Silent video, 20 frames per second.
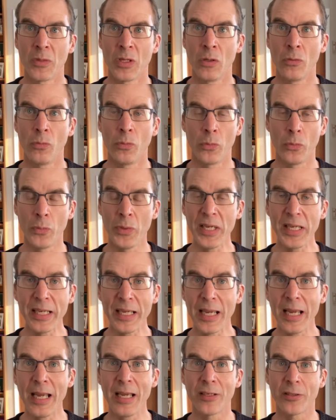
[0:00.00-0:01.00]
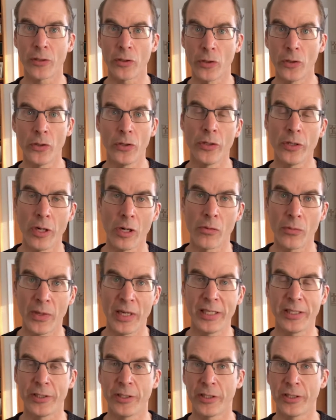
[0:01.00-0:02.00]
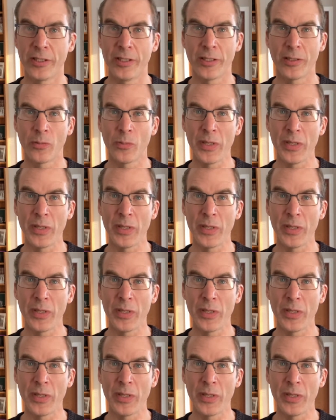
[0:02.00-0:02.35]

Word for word: We can't earn our righteousness.